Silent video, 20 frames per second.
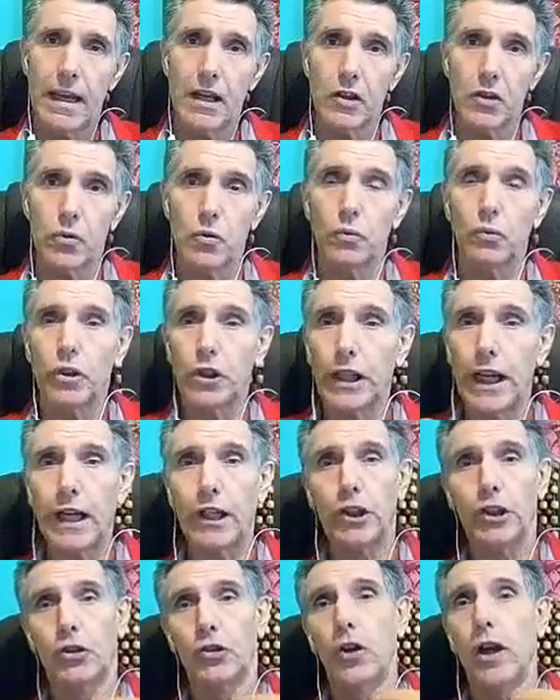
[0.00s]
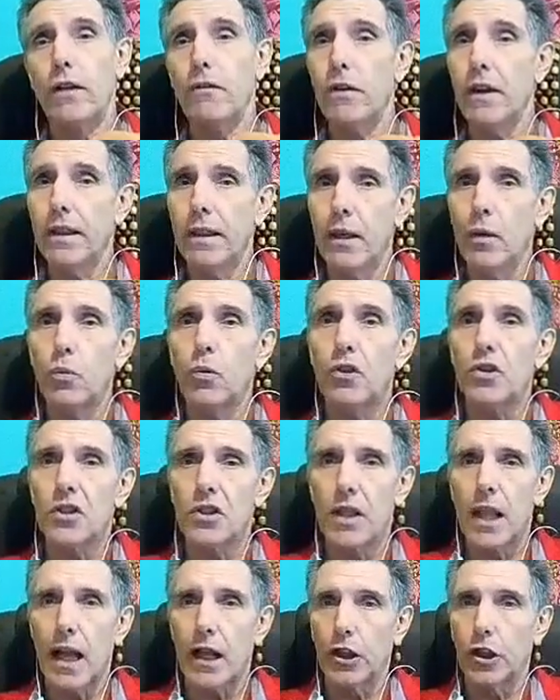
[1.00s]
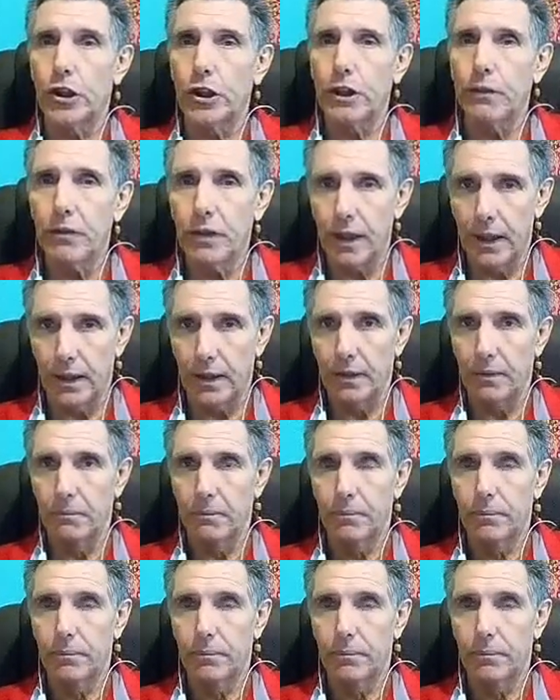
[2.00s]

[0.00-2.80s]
has to change. So everything will start shifting.